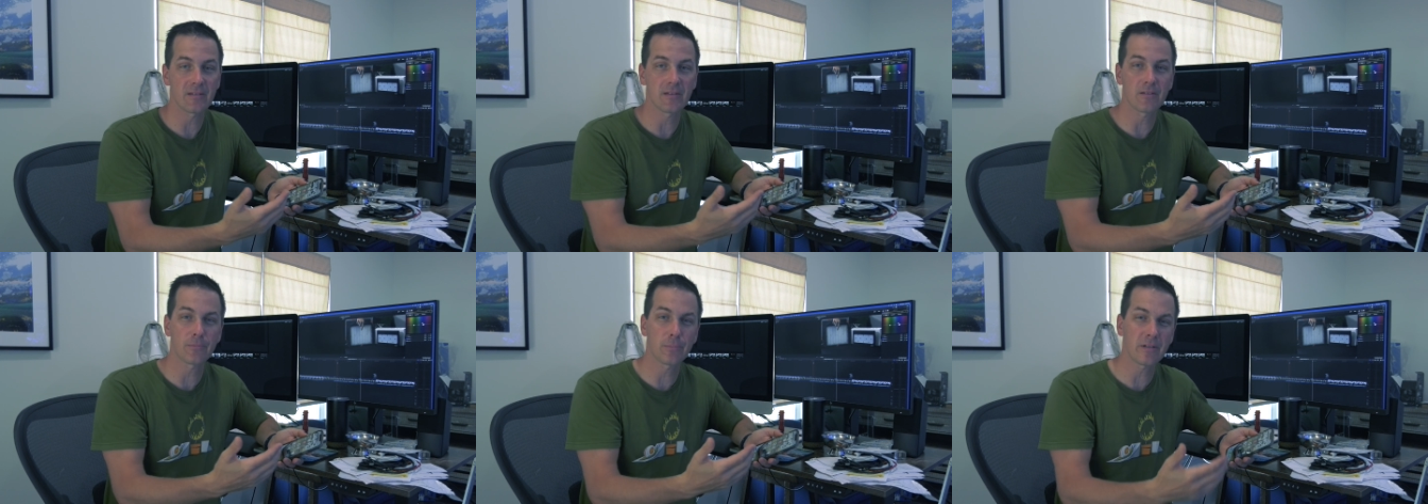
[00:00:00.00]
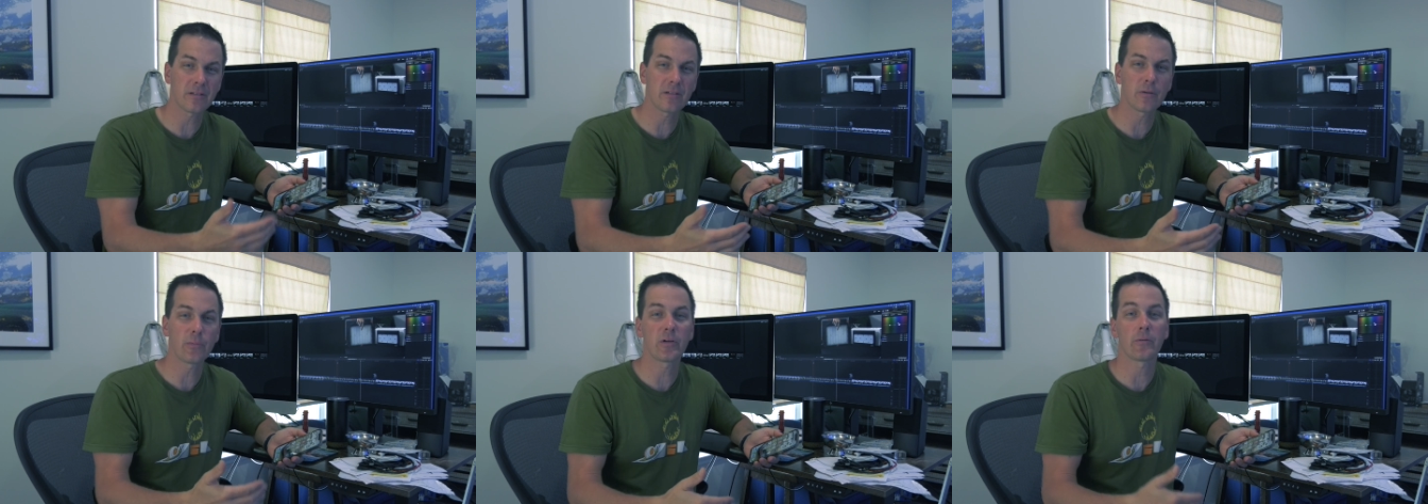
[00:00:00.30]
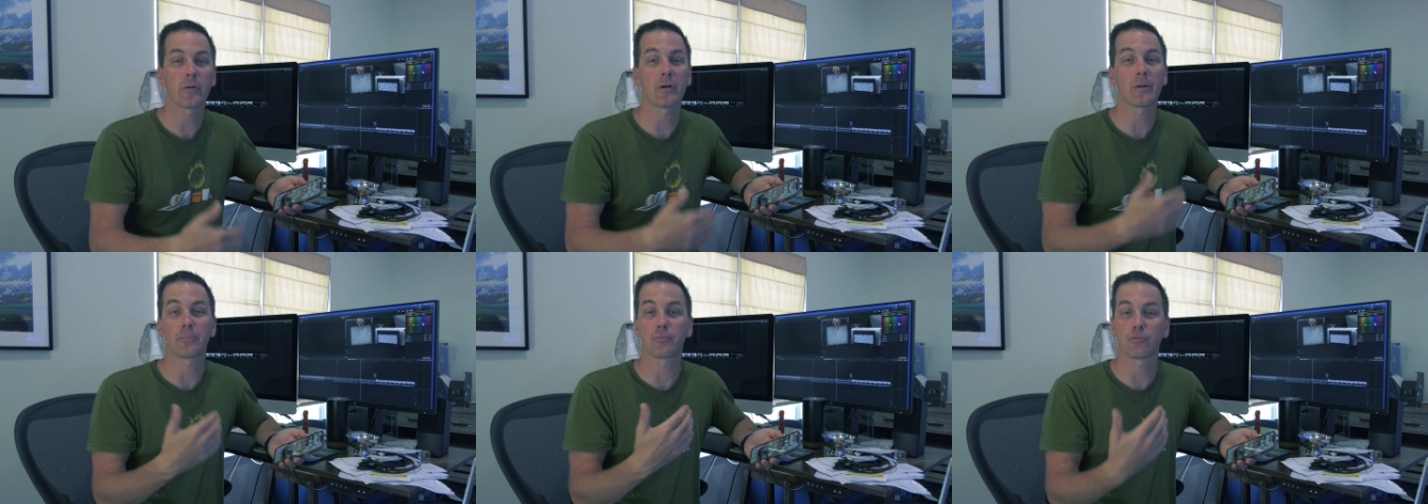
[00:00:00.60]
especially when you
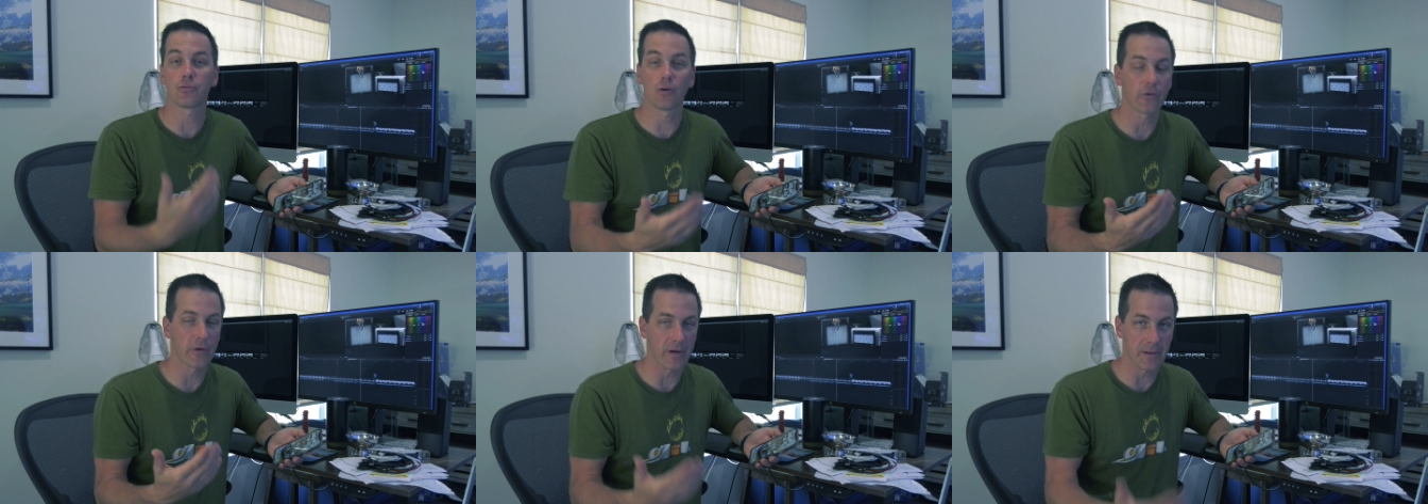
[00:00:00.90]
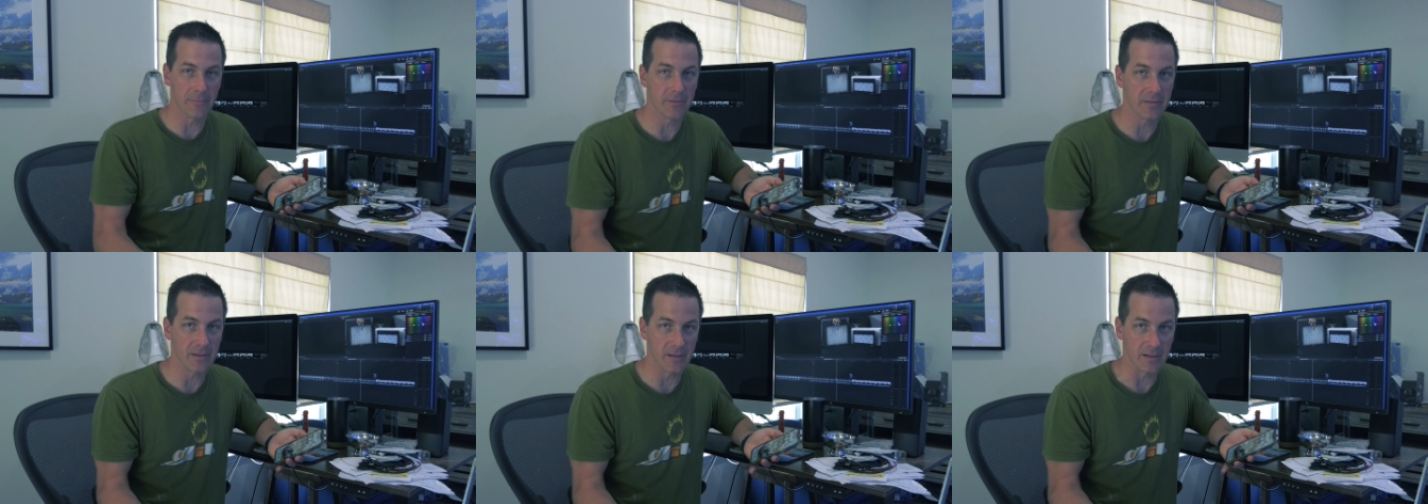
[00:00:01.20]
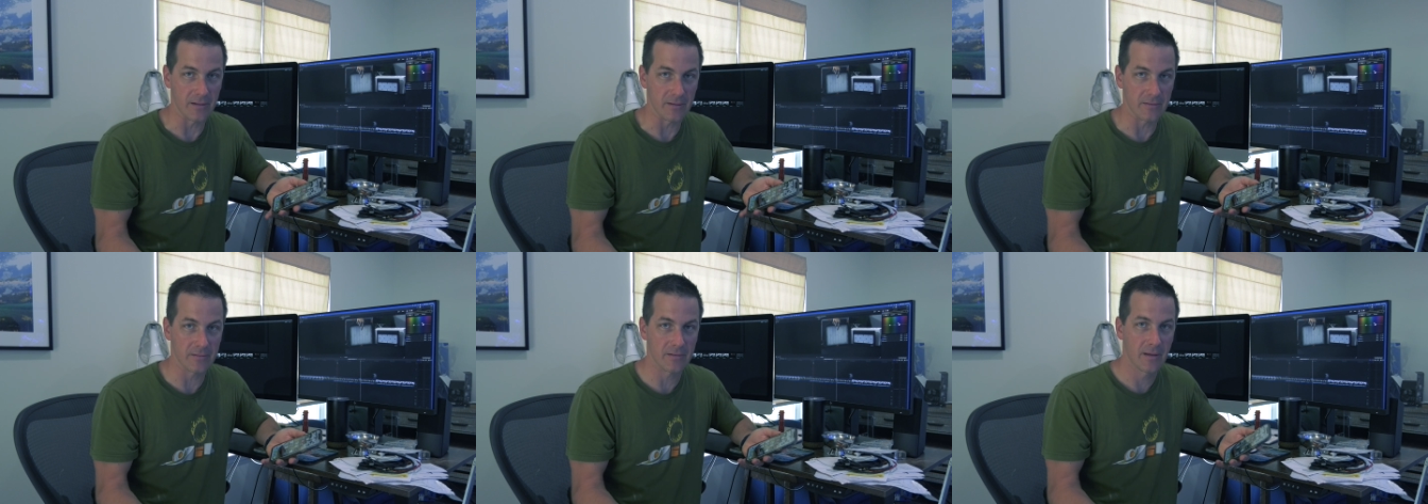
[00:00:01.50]
want to program
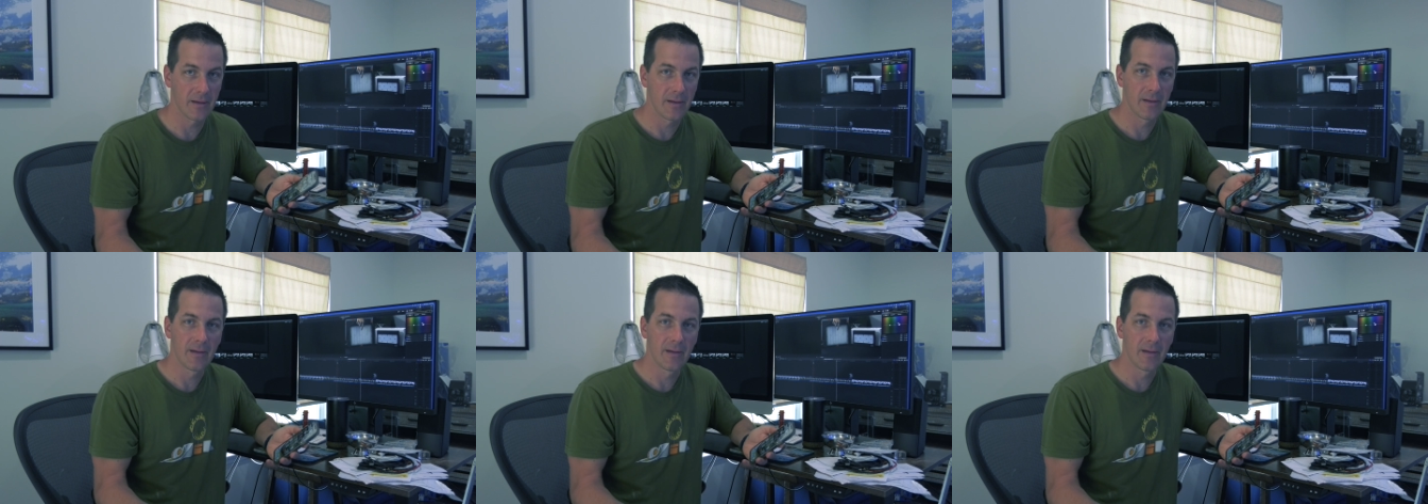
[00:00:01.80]
things.